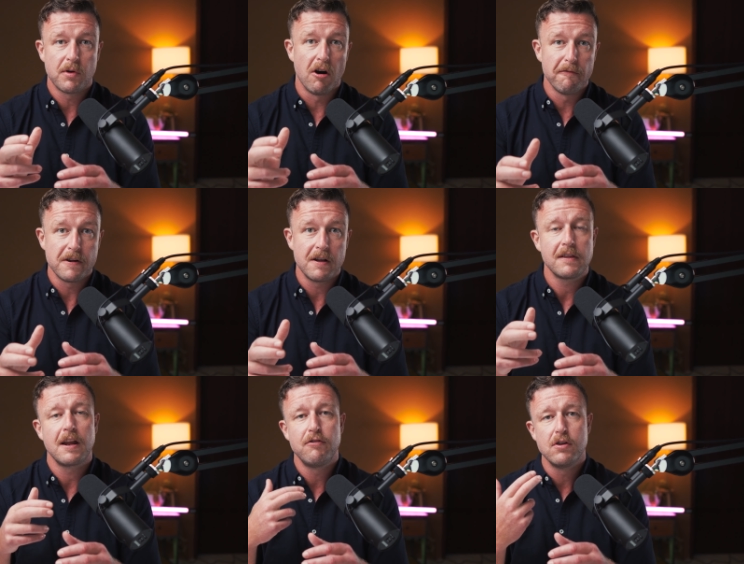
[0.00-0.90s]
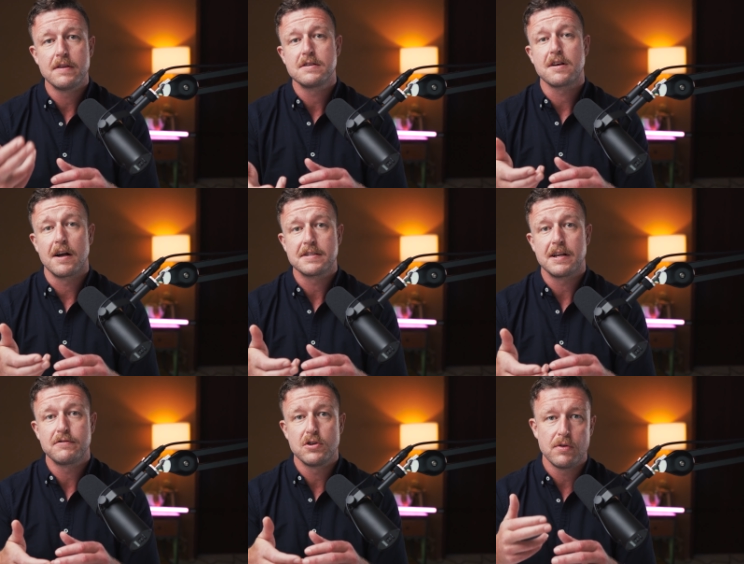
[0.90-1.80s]
I'm confident that if you do this kind of
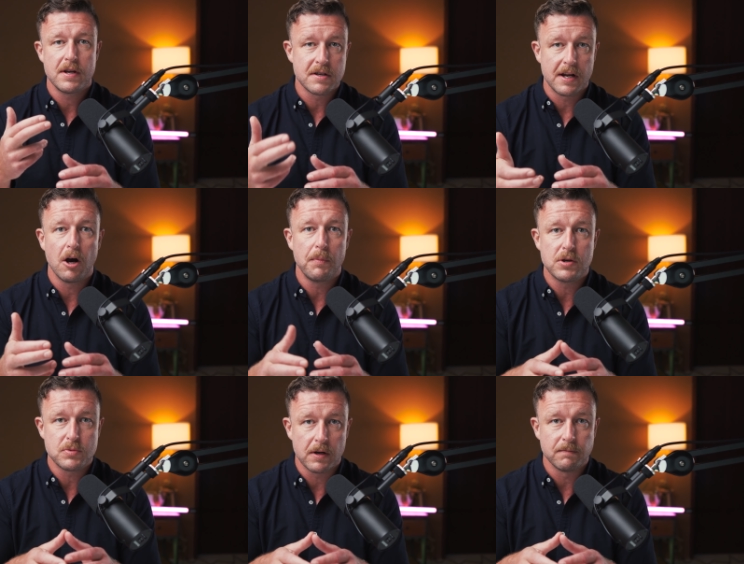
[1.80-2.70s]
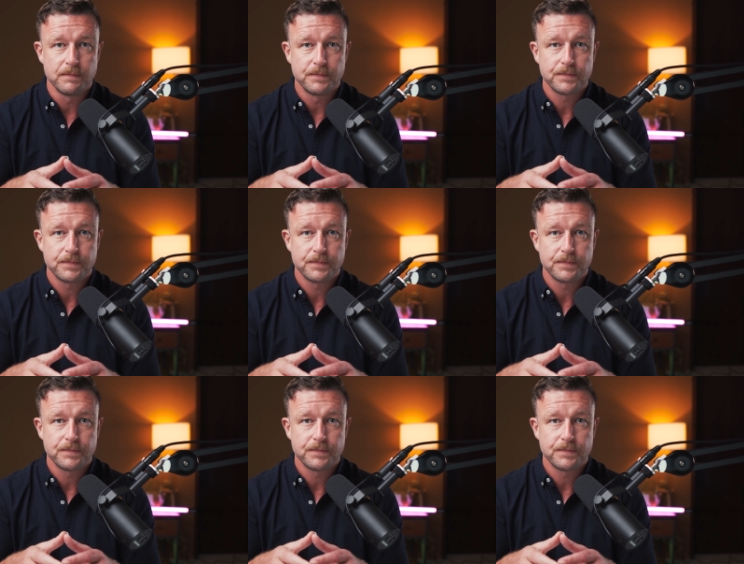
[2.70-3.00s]
stuff too, it's going to help you as well.